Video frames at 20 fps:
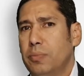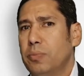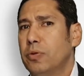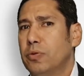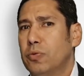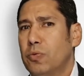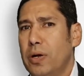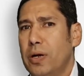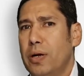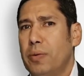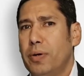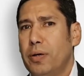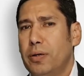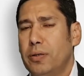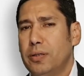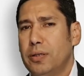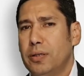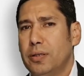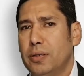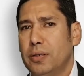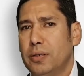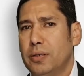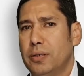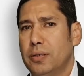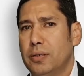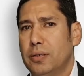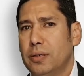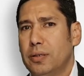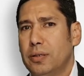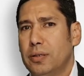But what about
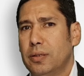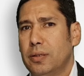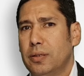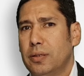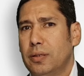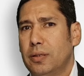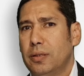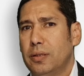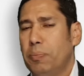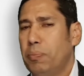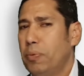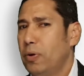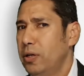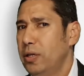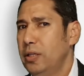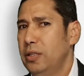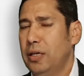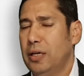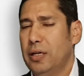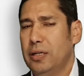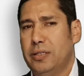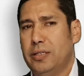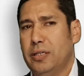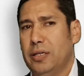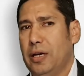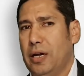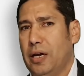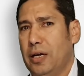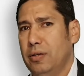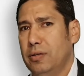the political
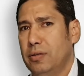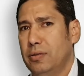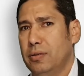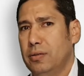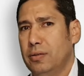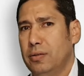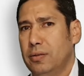scenario?